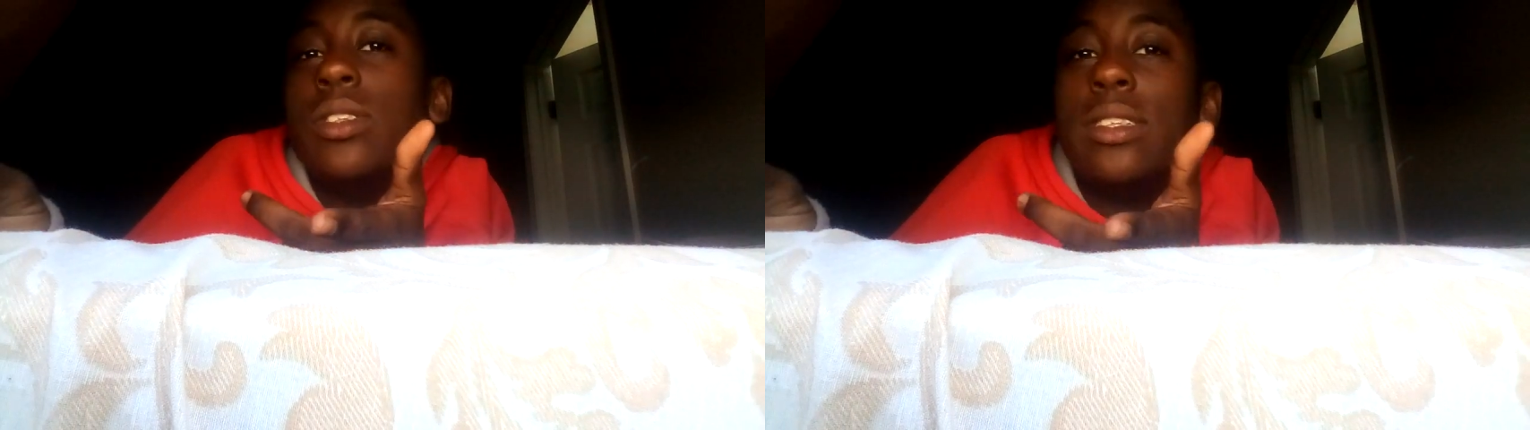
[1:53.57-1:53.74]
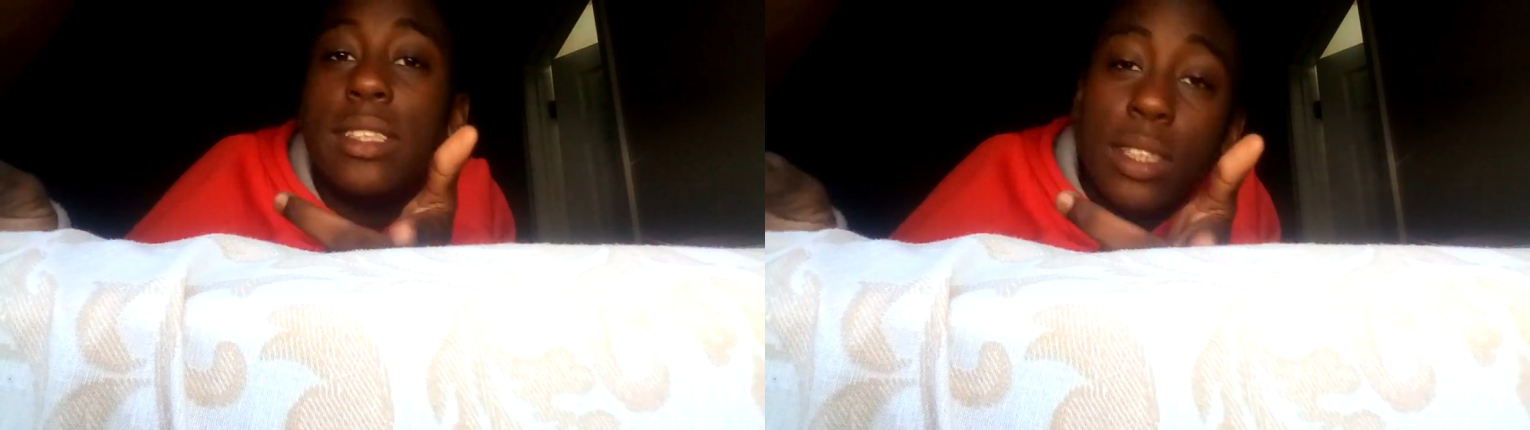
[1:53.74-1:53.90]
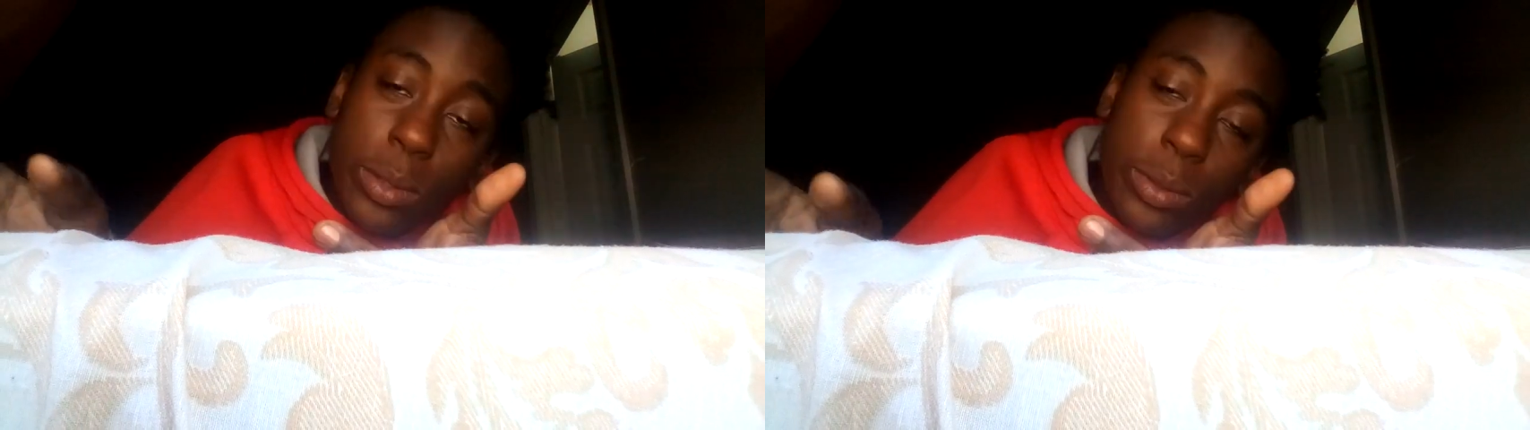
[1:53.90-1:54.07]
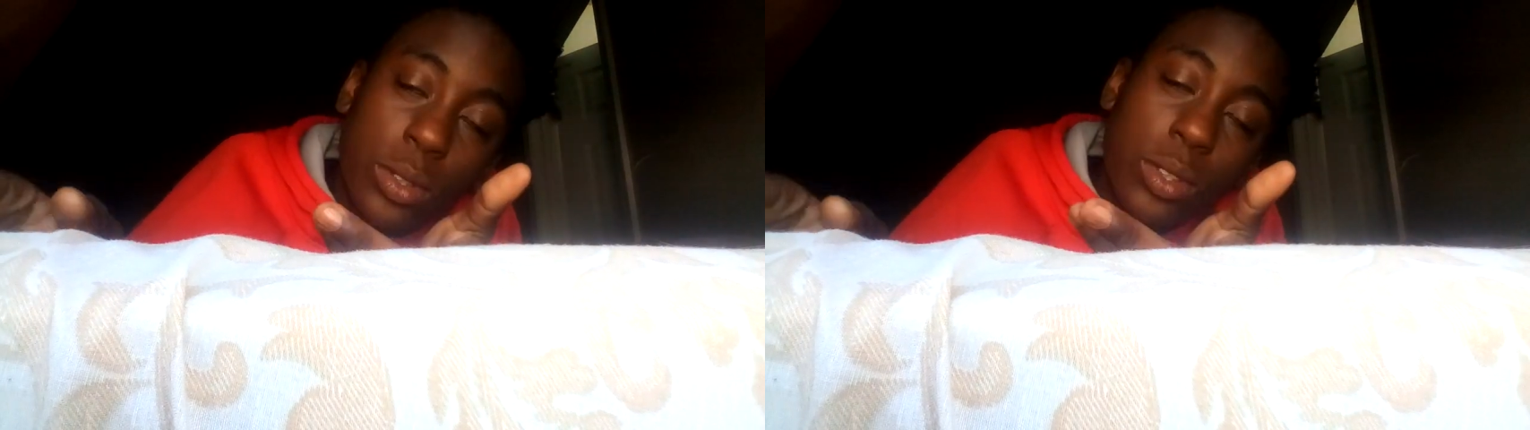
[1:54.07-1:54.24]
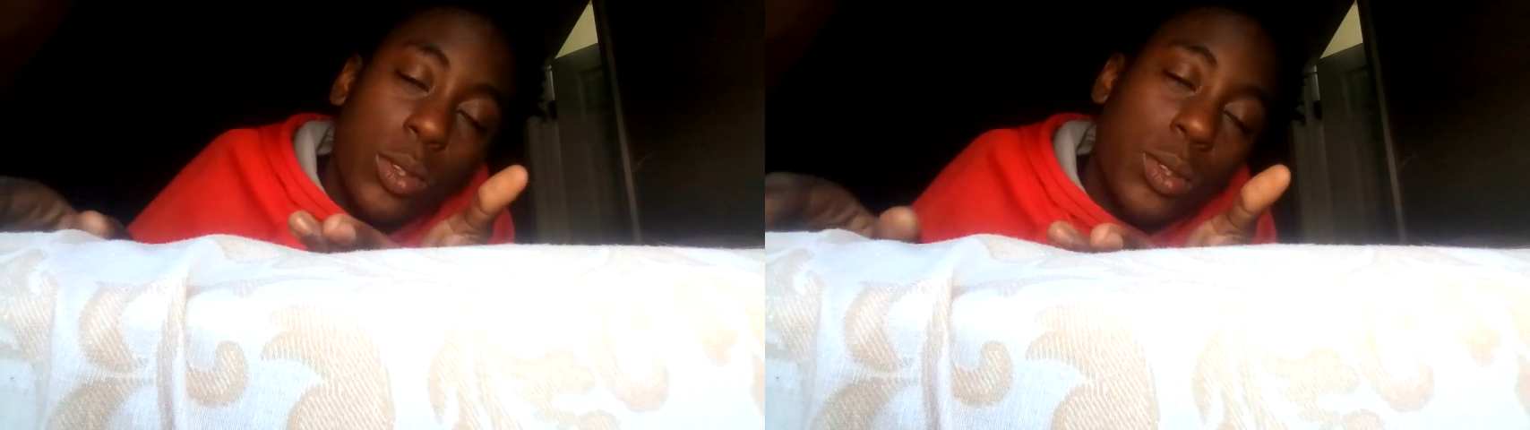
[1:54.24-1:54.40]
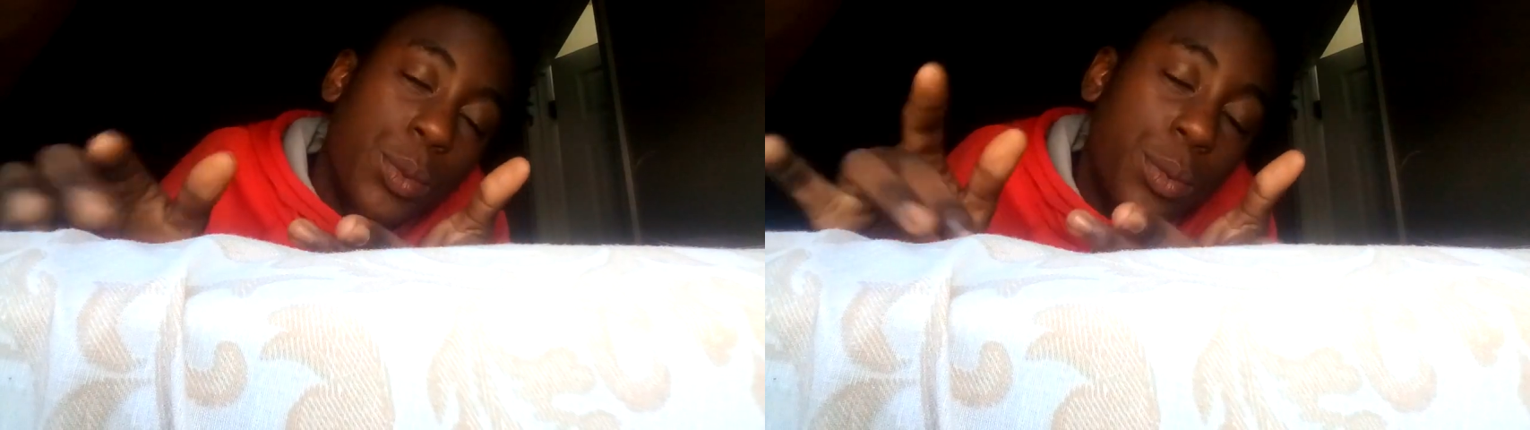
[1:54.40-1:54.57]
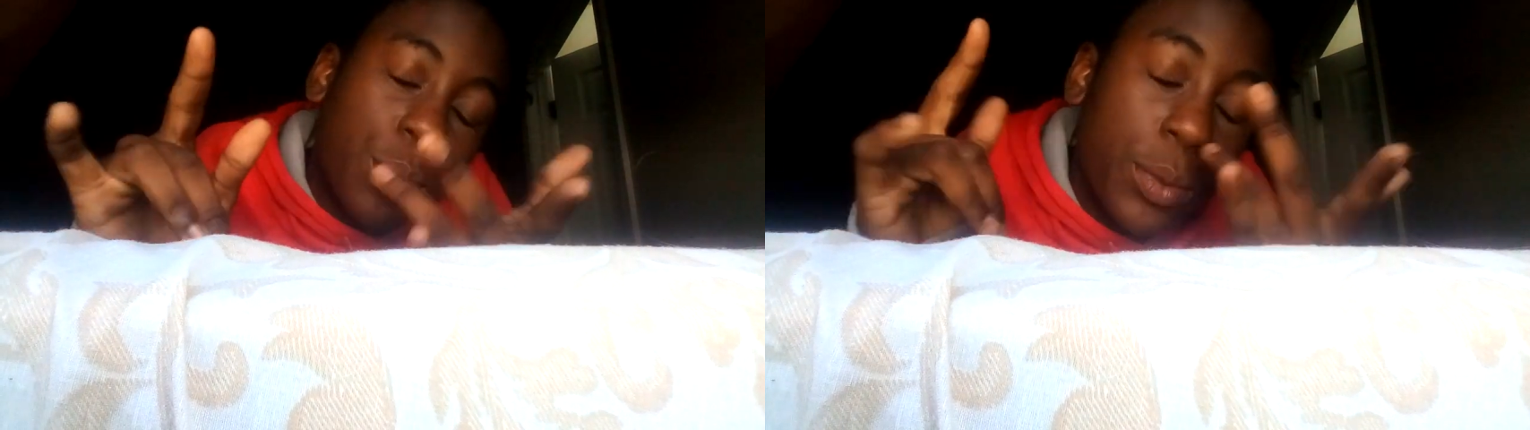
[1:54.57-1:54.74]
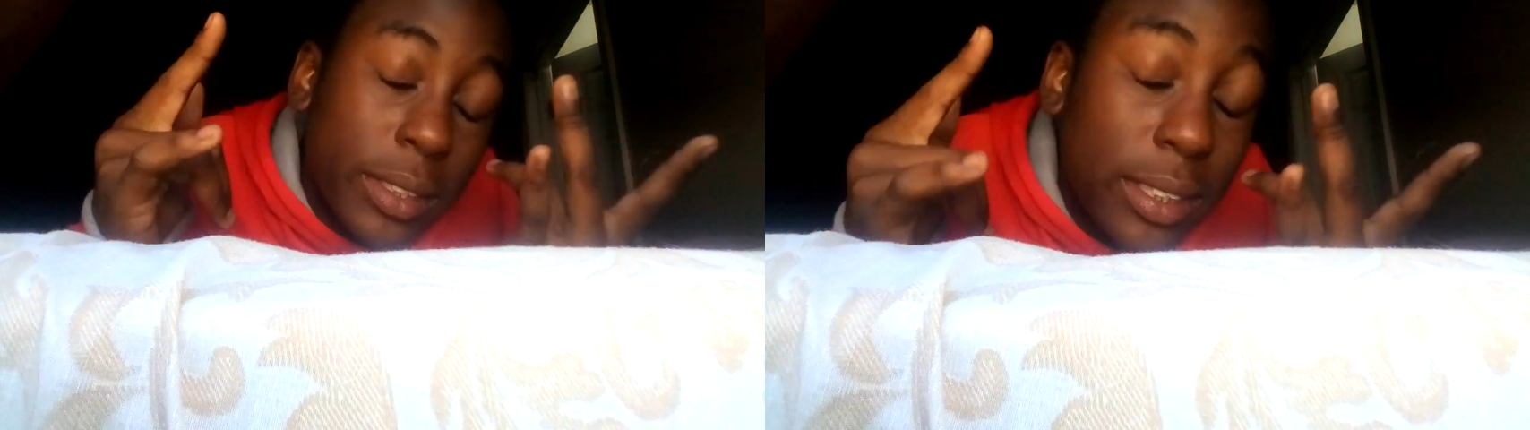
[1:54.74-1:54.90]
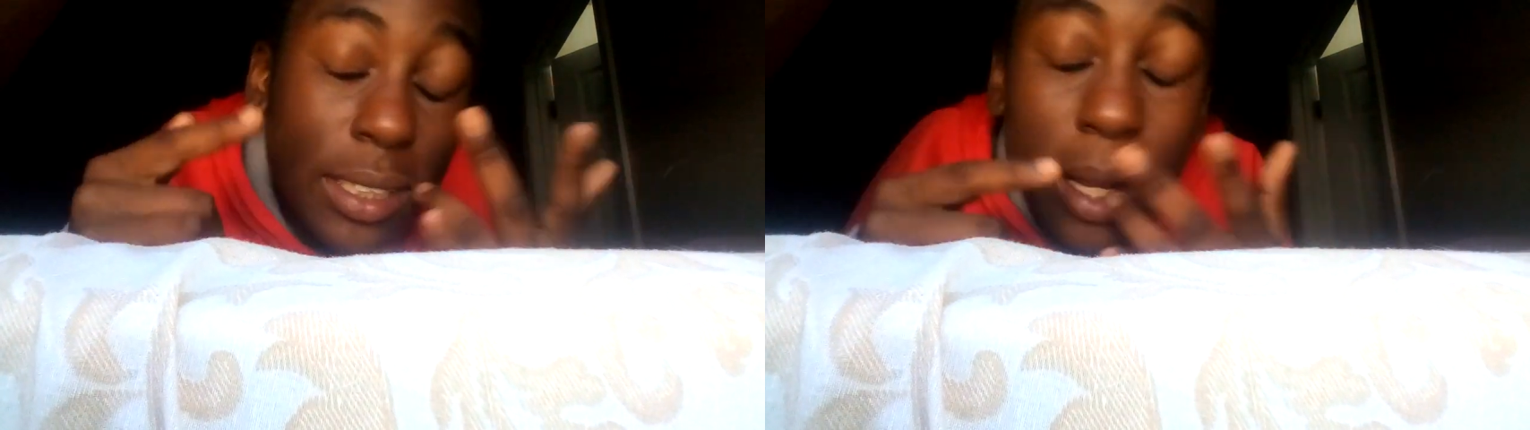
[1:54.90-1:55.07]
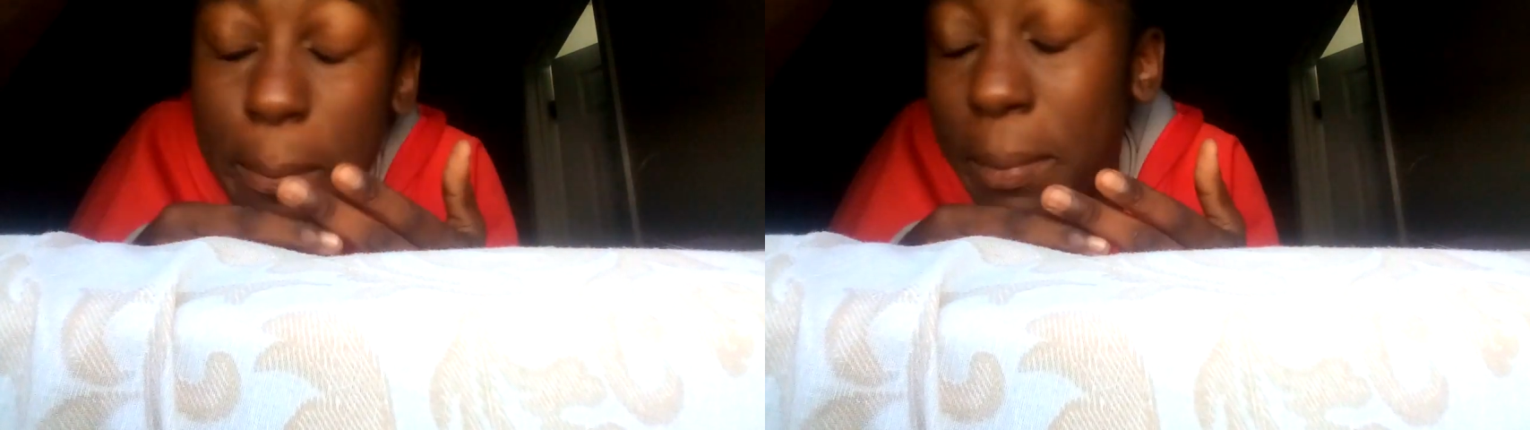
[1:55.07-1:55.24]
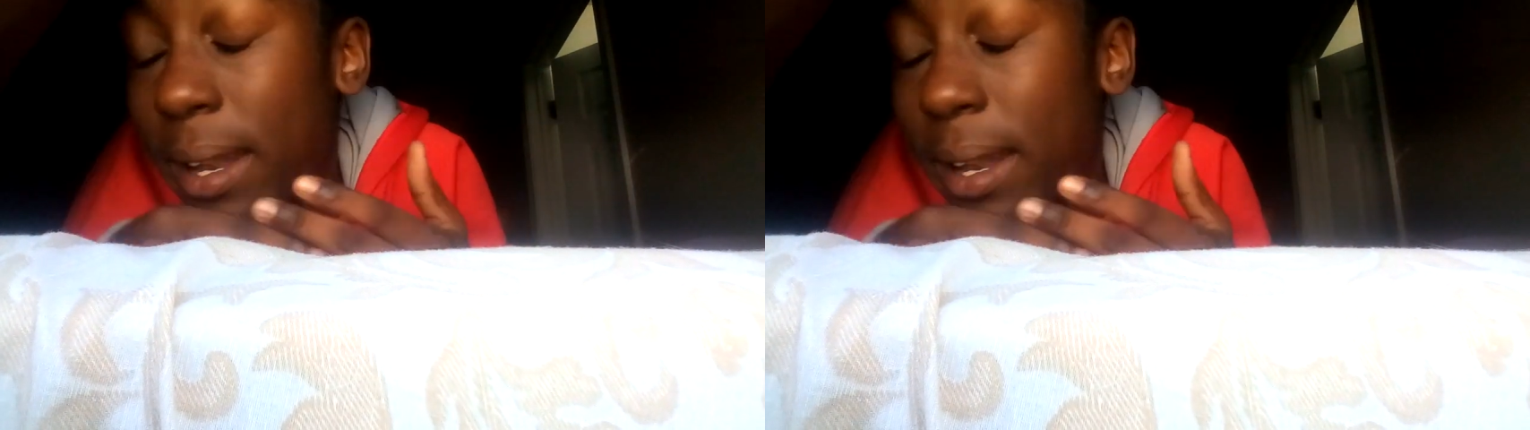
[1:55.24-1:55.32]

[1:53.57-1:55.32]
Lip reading: the YouTubes, what's up?